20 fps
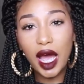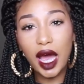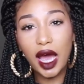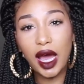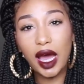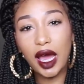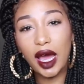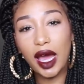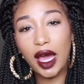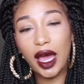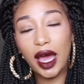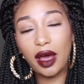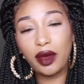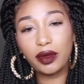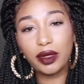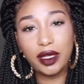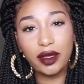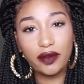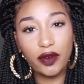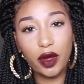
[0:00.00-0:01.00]

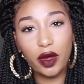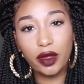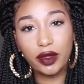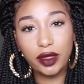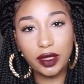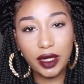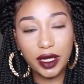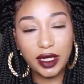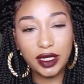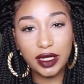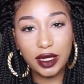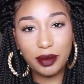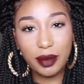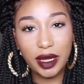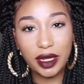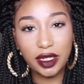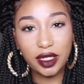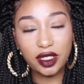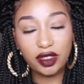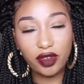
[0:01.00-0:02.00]
I'll leave all the links in
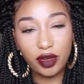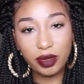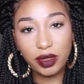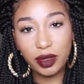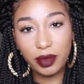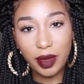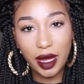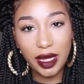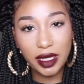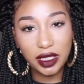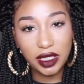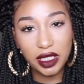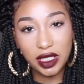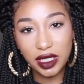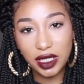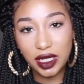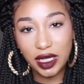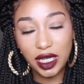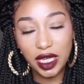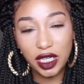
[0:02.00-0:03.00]
my description box
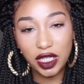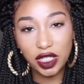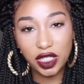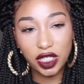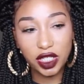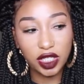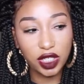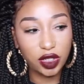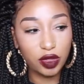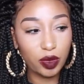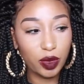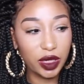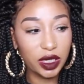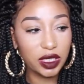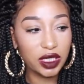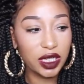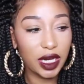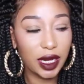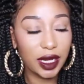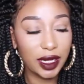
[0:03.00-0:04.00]
just in case you
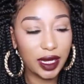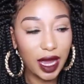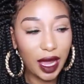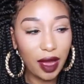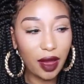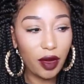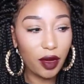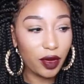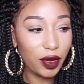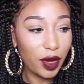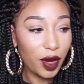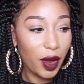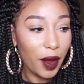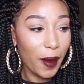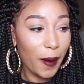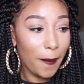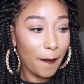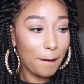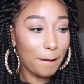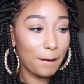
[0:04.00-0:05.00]
want to check it out.
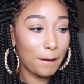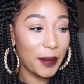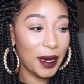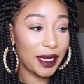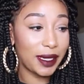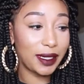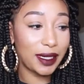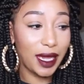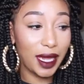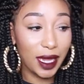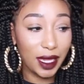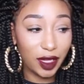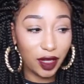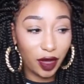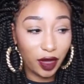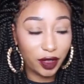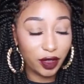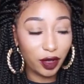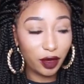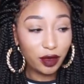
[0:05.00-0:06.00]
But yeah,
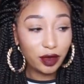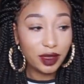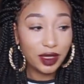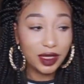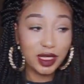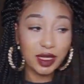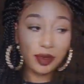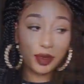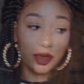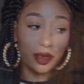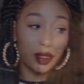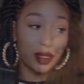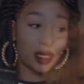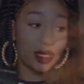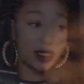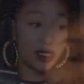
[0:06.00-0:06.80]
y'all, don't sleep on